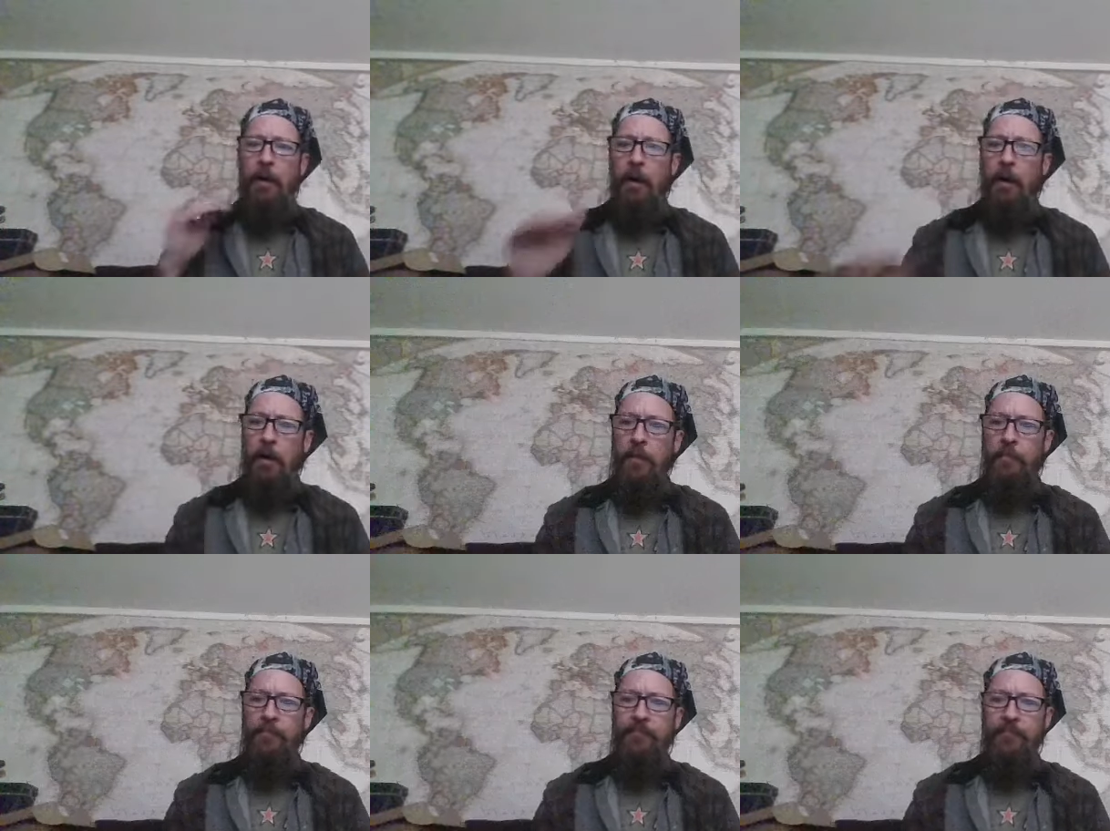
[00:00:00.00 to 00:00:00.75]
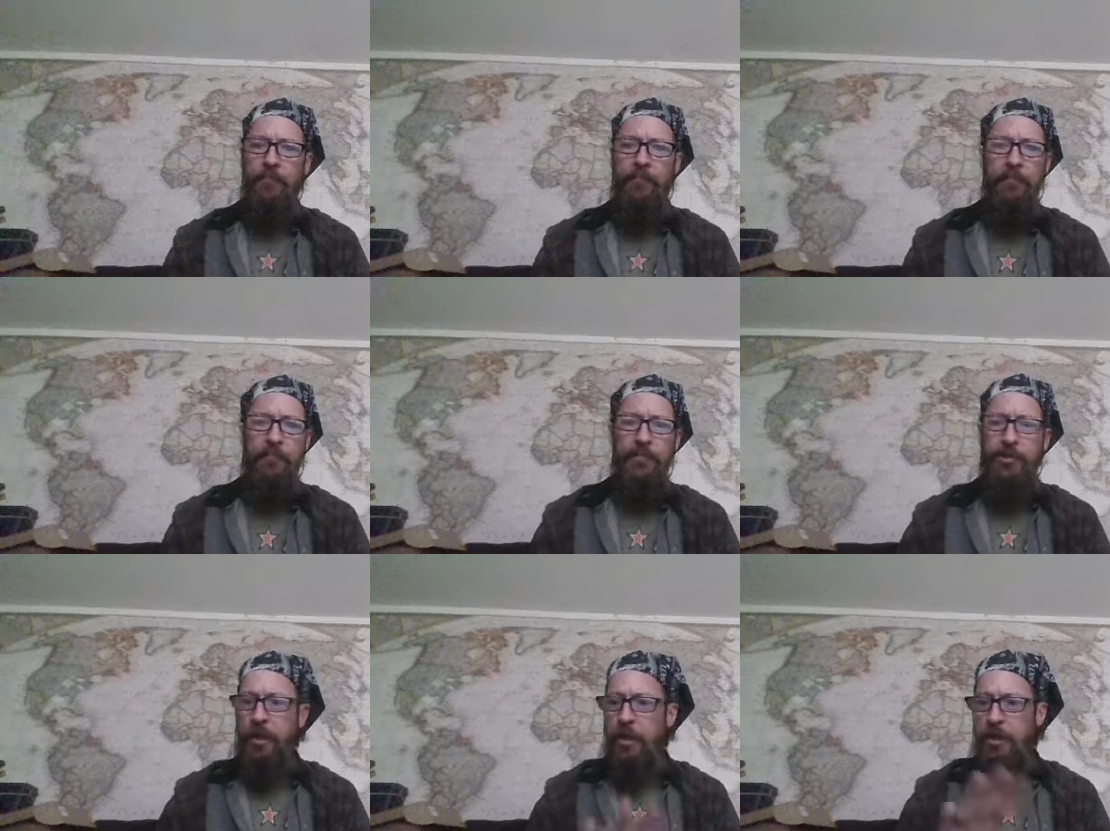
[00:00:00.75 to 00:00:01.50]
Um,
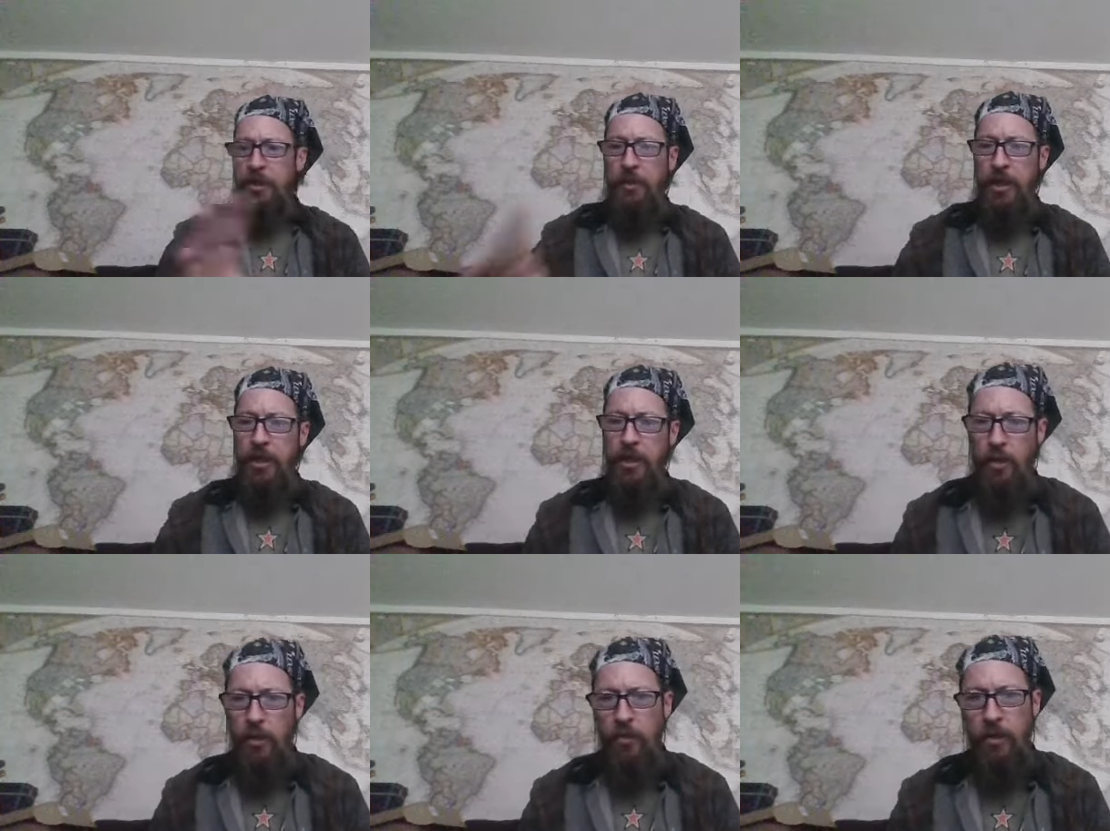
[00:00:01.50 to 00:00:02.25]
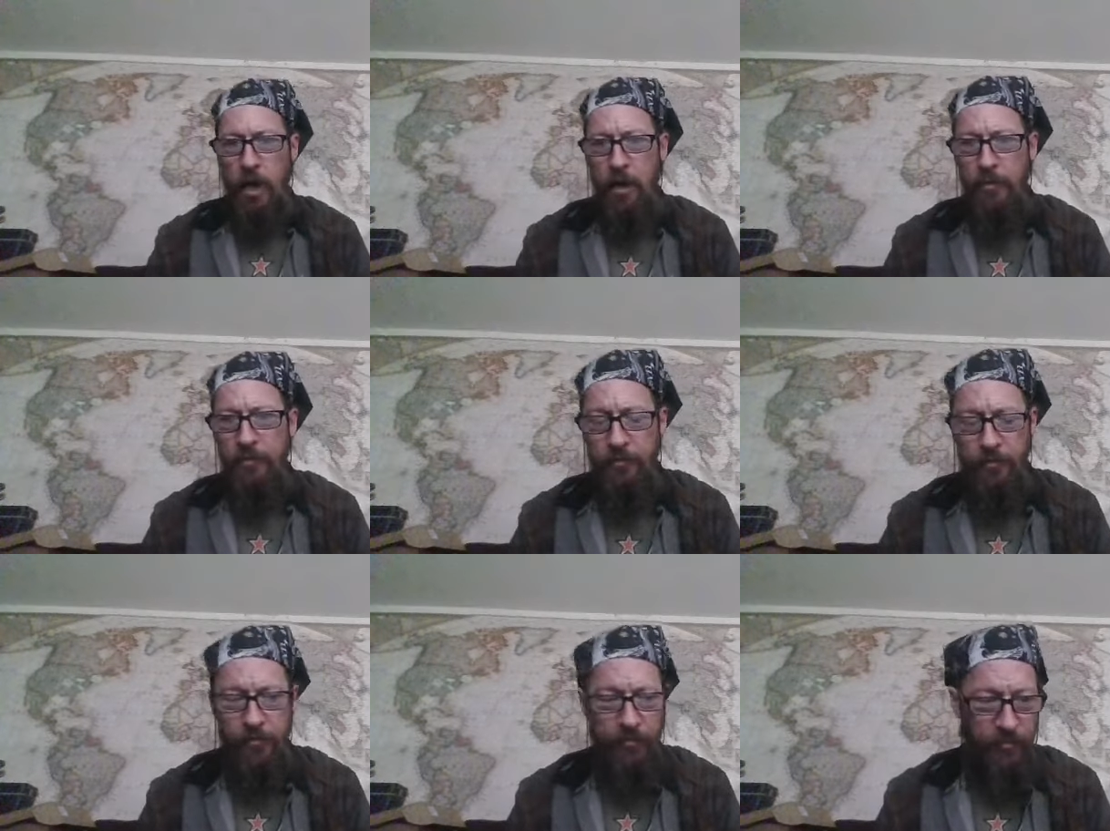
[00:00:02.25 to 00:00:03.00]
share the video around